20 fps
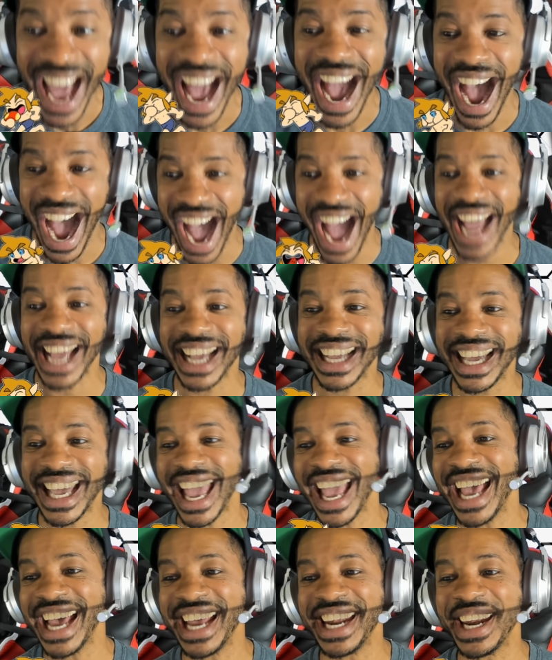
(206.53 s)
I
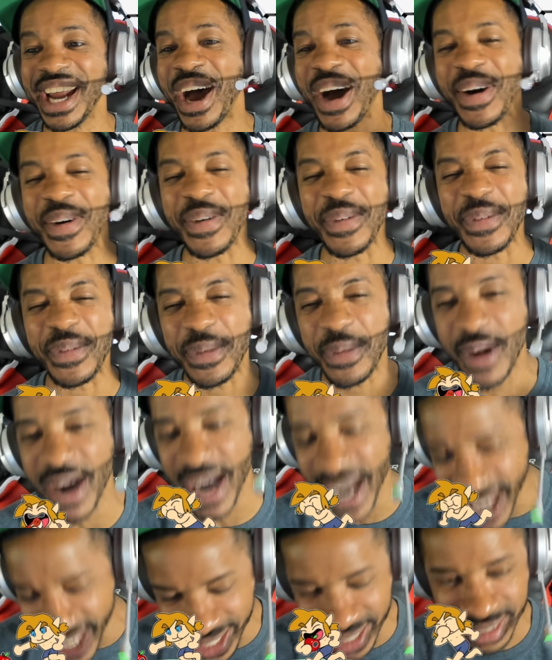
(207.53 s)
cannot
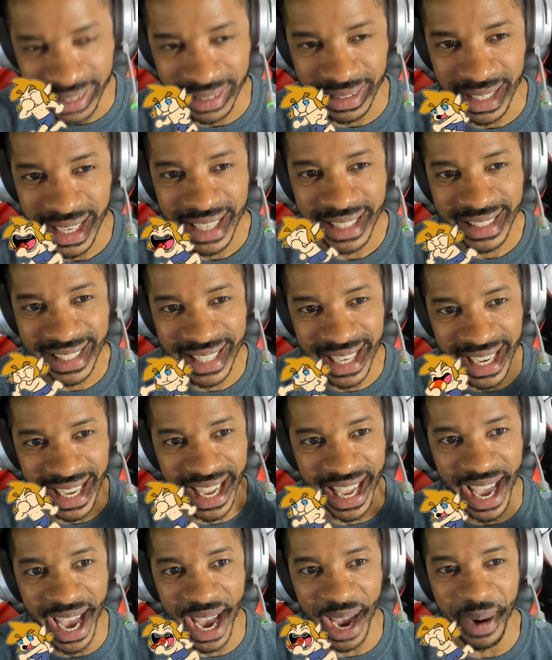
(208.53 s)
wait to
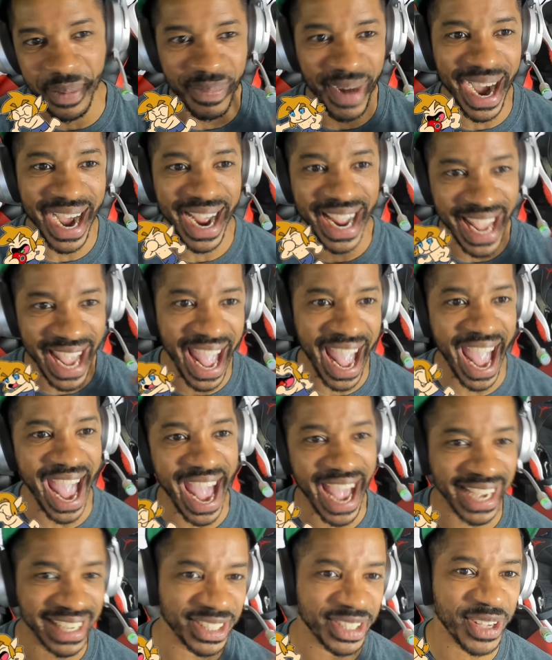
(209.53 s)
get my
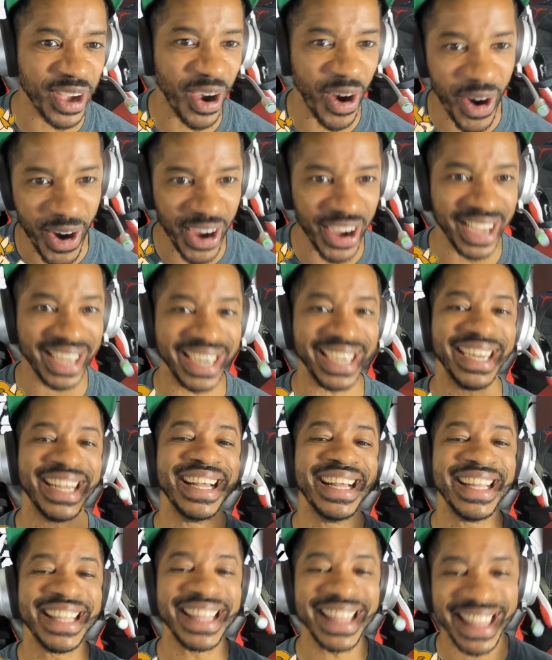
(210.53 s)
hands on
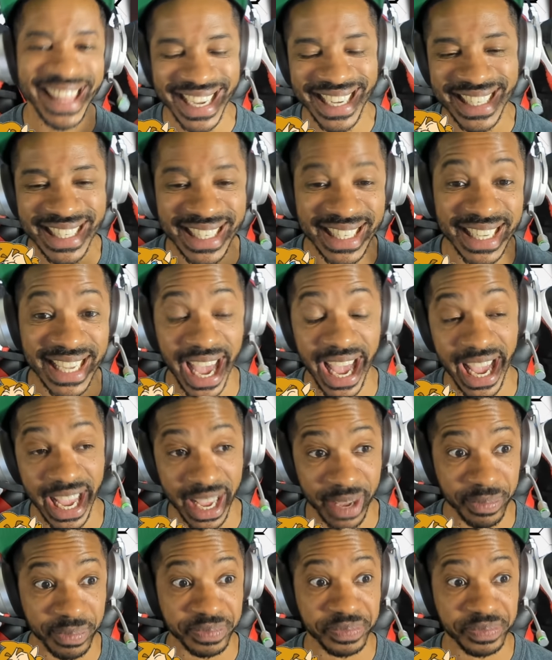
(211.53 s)
this game.